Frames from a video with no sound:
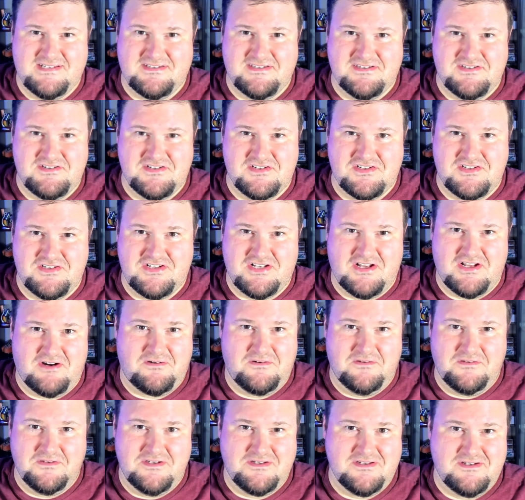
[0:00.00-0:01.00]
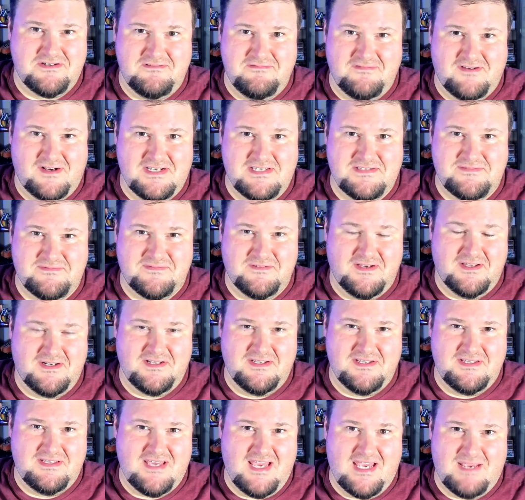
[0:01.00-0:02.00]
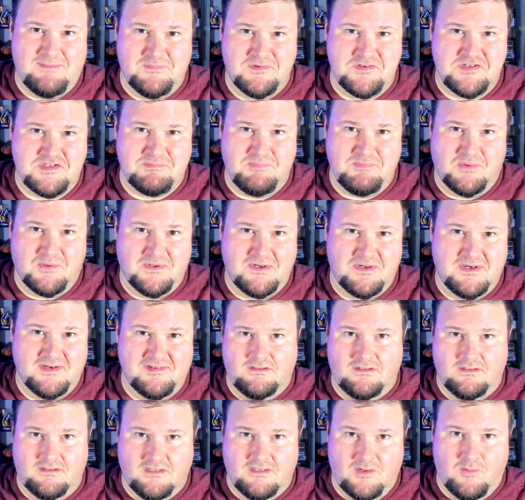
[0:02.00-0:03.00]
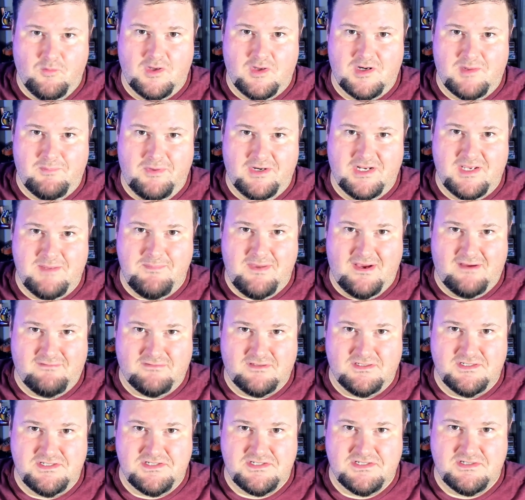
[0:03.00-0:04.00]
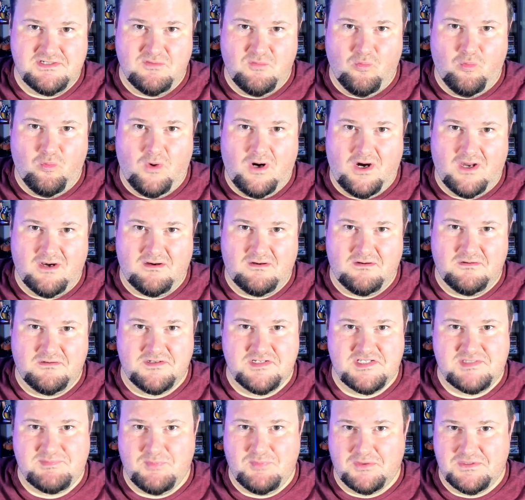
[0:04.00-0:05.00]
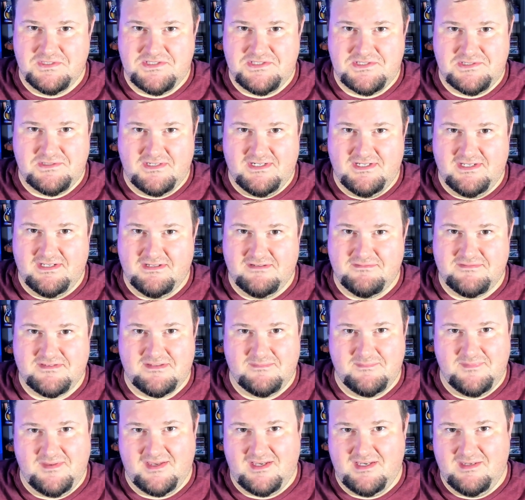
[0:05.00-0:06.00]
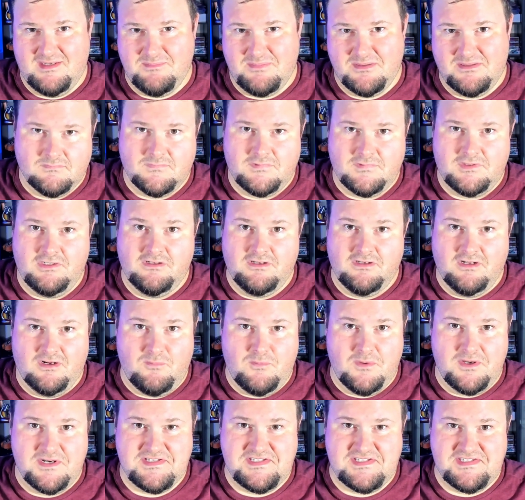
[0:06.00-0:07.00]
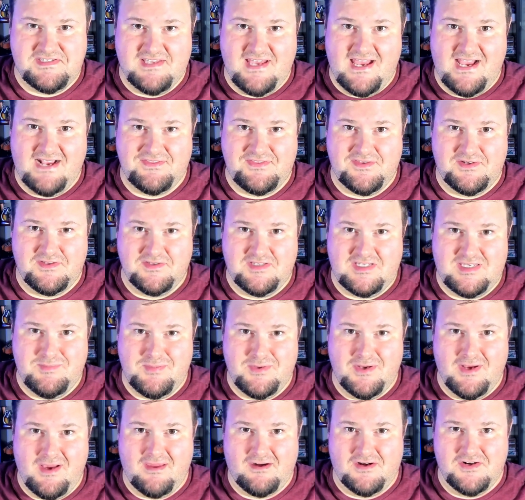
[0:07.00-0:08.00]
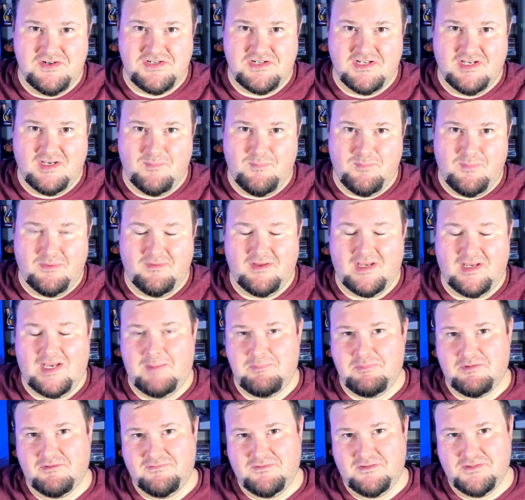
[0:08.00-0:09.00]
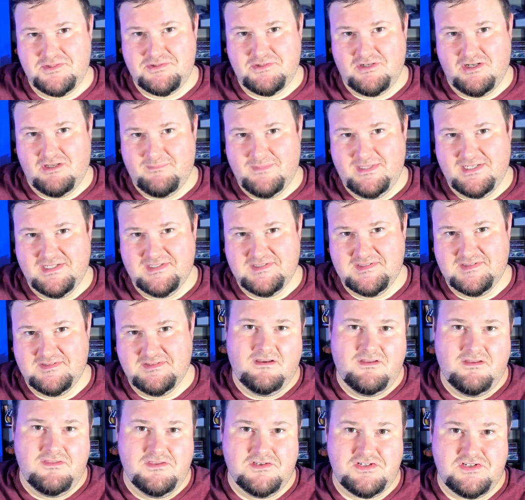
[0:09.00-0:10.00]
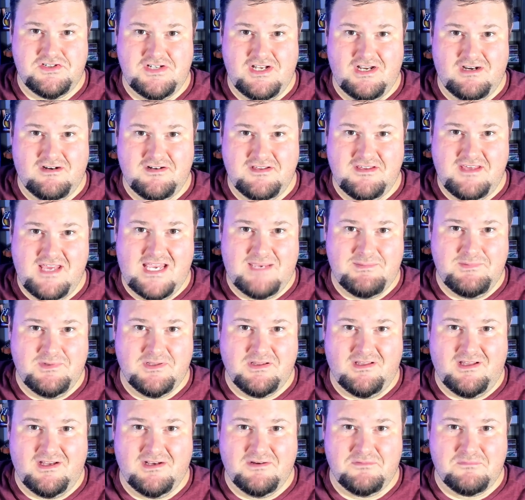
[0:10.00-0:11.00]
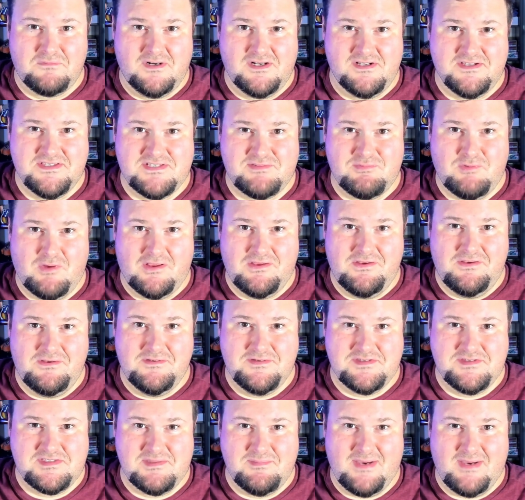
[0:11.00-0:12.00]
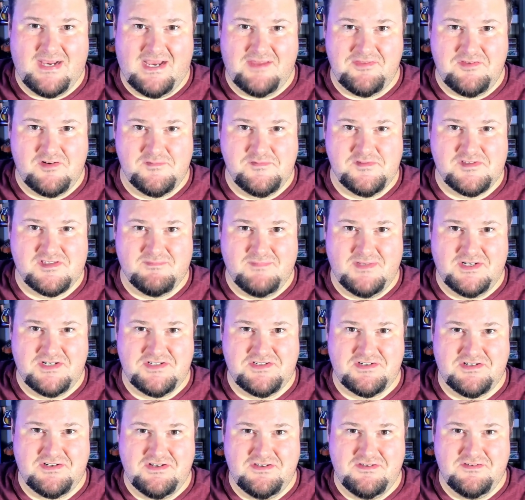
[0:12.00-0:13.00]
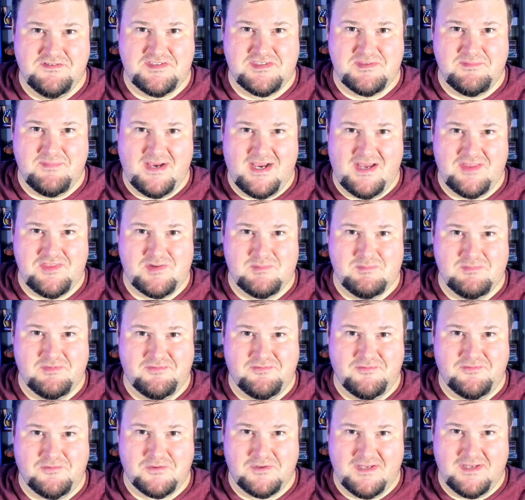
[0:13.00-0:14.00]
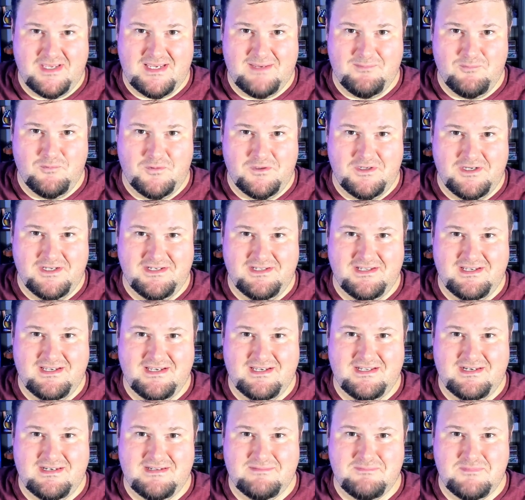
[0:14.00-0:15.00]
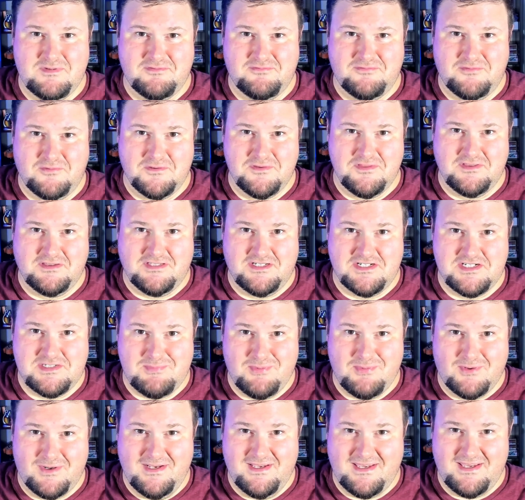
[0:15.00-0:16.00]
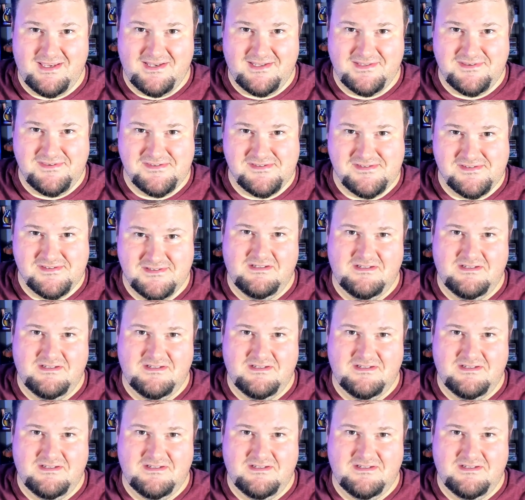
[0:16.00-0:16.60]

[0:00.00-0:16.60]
is just general good advice for any game or sport. You're going to want to bring a beverage, water or a sports drink of some type. You're going to want a snack that'll keep your energy up. I prefer trail mix. The shared game clock runs while you use the bathroom, so make sure you use the bathroom before game 1 and before the lunch break ends.